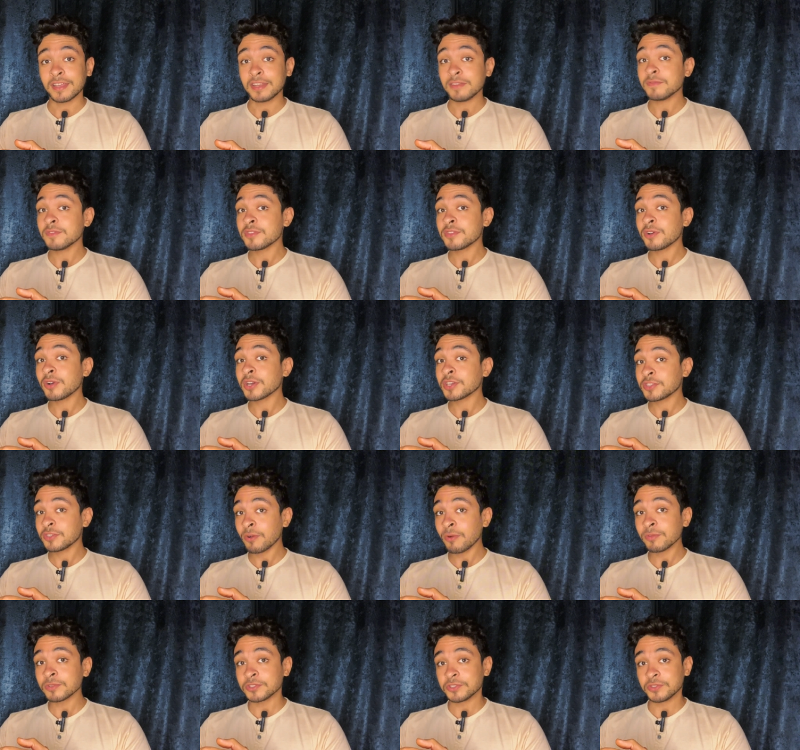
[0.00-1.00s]
And even though I
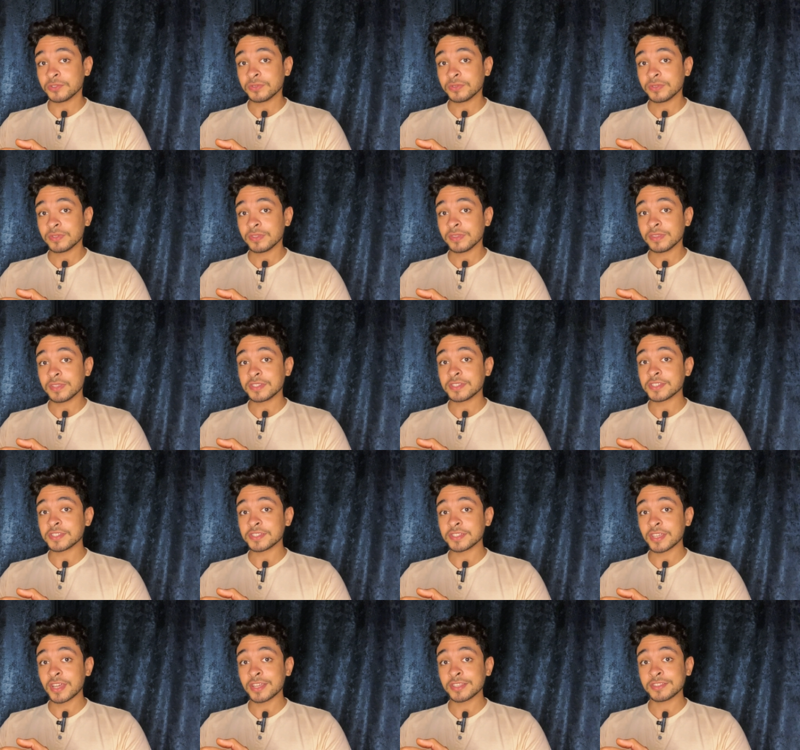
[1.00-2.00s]
told you, this
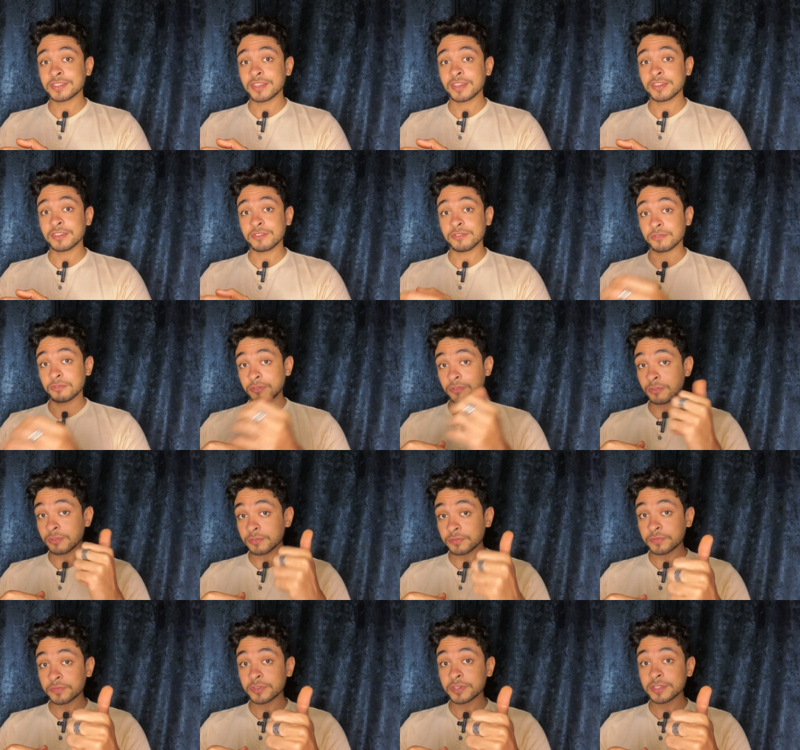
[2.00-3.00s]
is not your
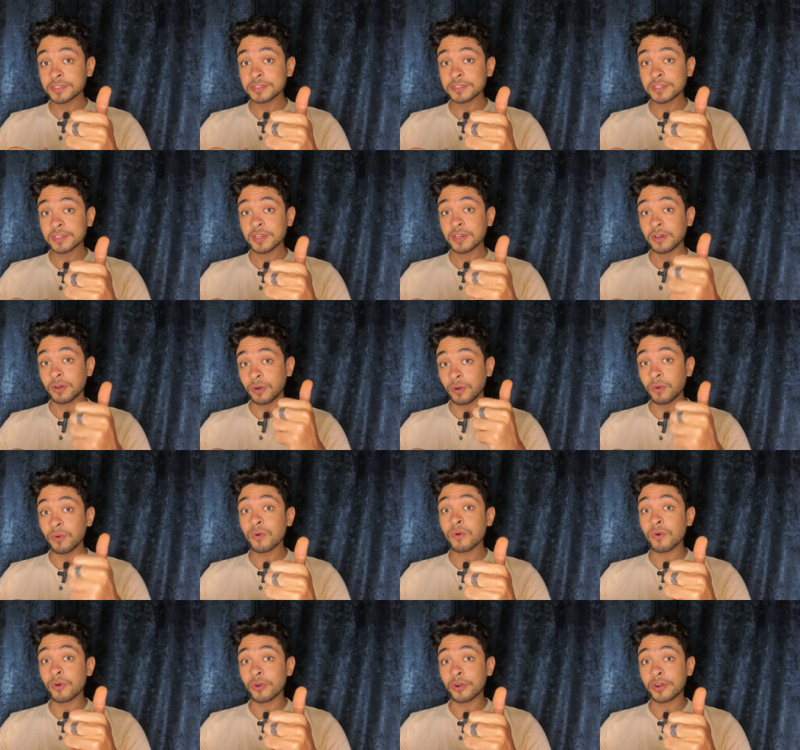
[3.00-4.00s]
girlfriend
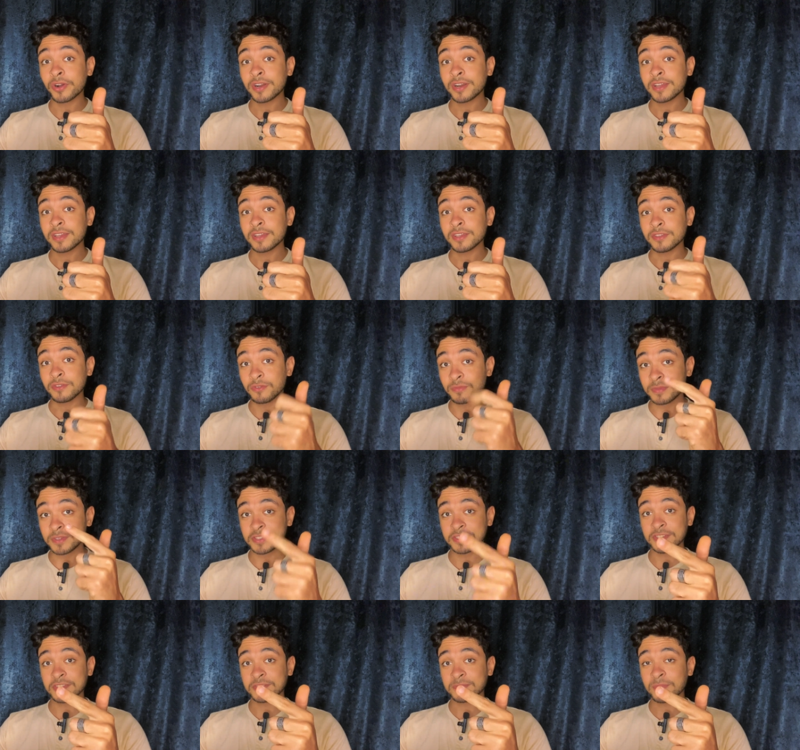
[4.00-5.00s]
or your
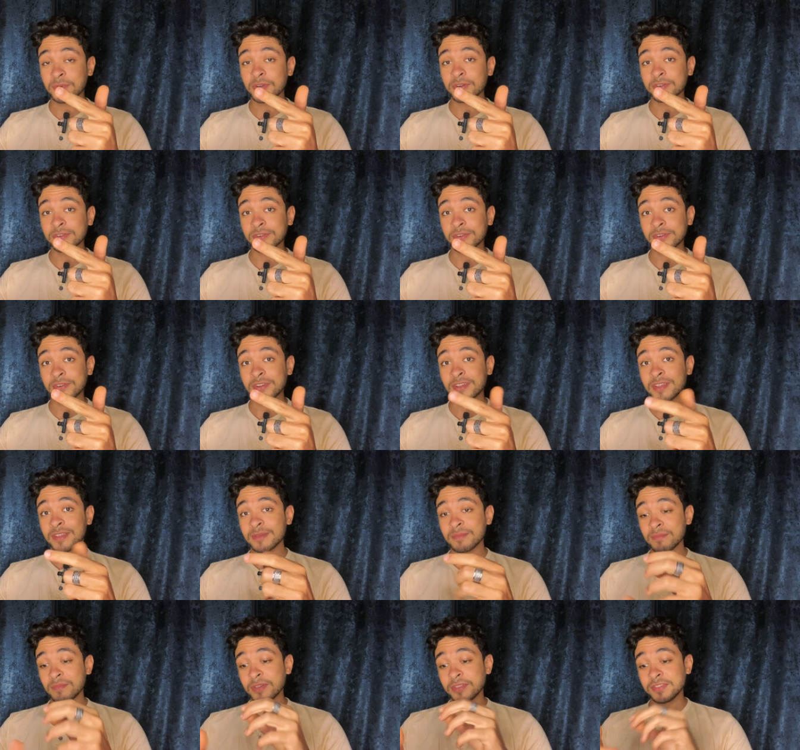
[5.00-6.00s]
business partner,
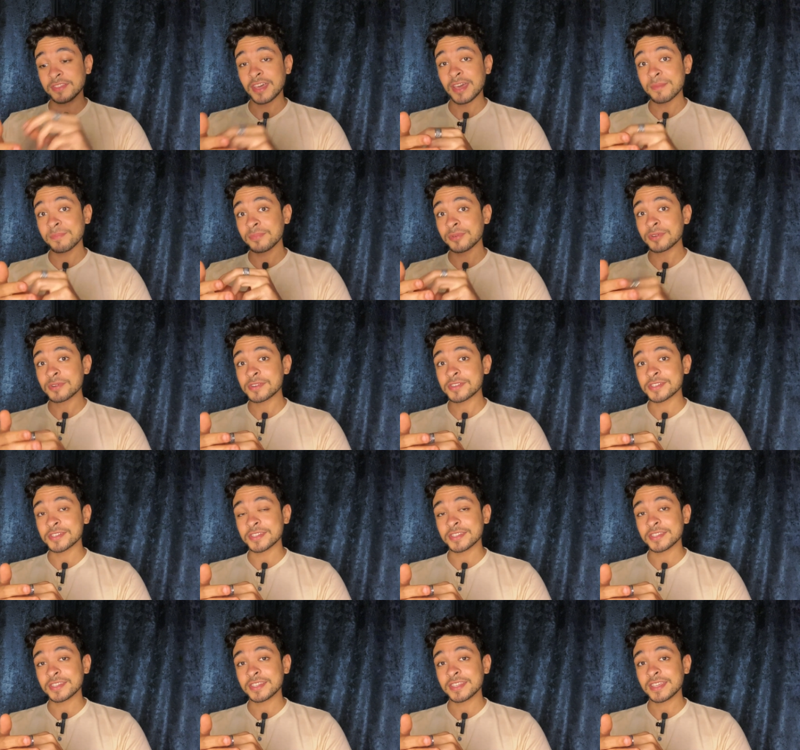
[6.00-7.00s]
but that
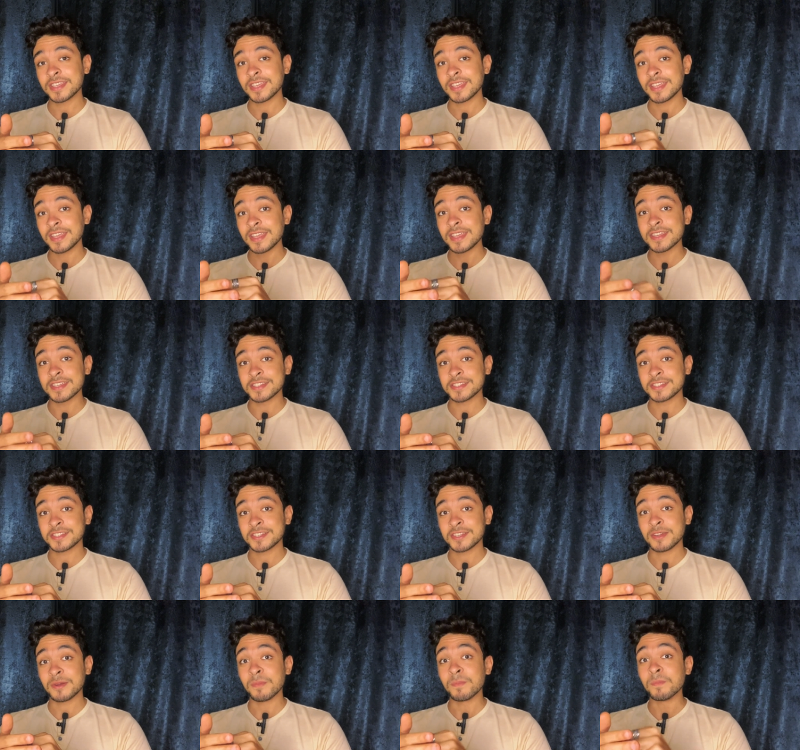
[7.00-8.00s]
person
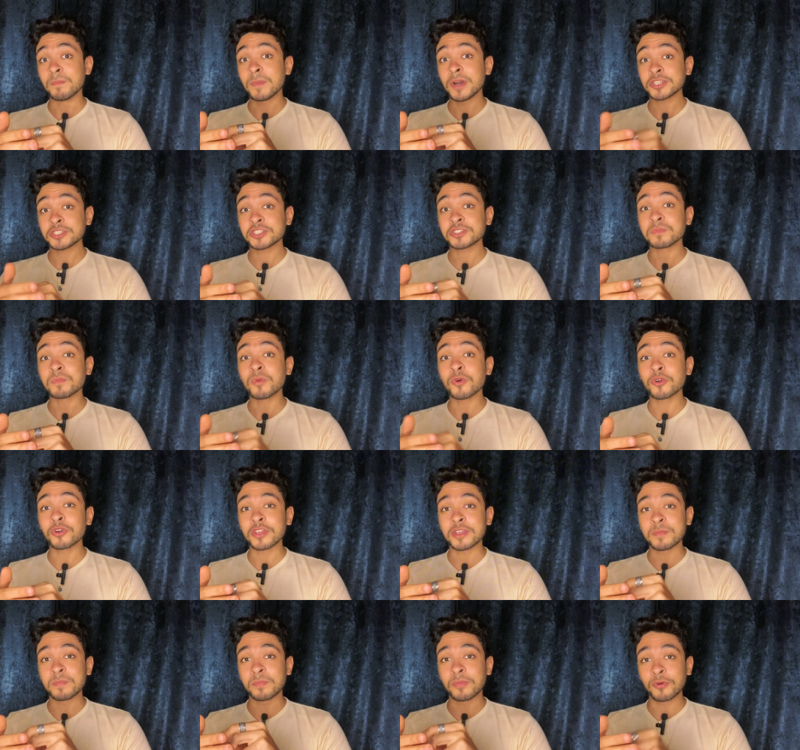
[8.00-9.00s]
is much
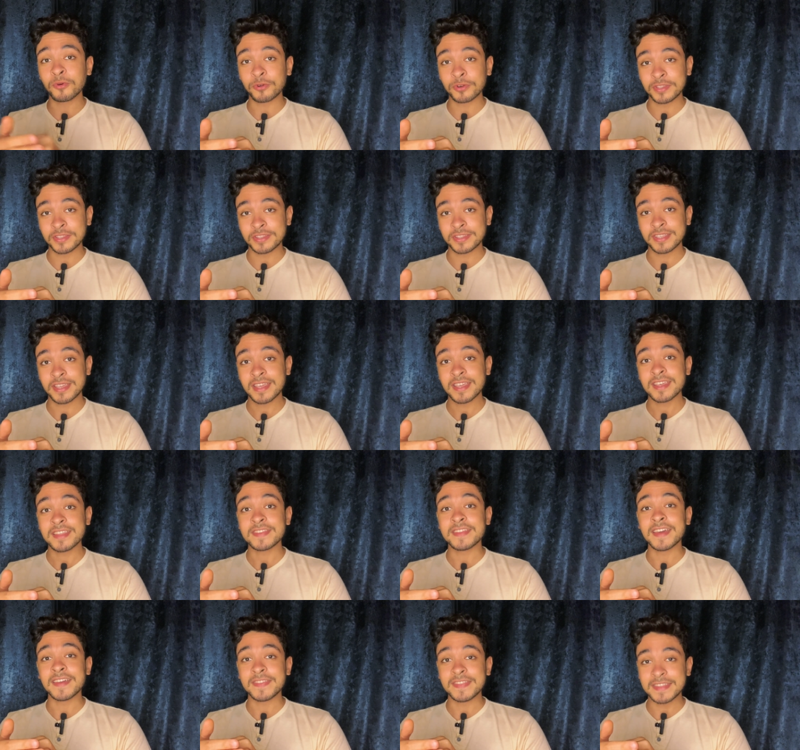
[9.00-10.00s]
more important
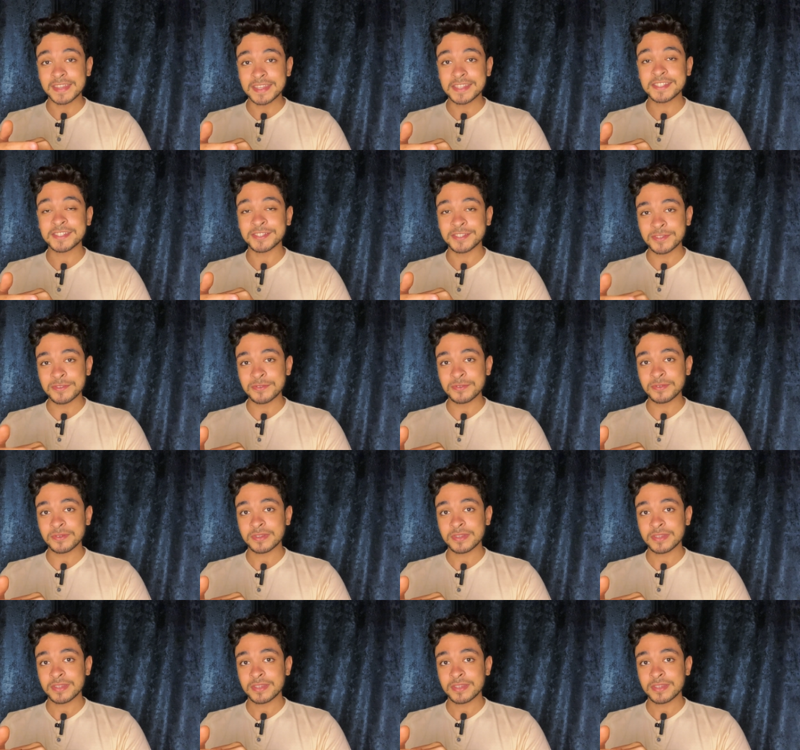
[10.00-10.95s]
than these two.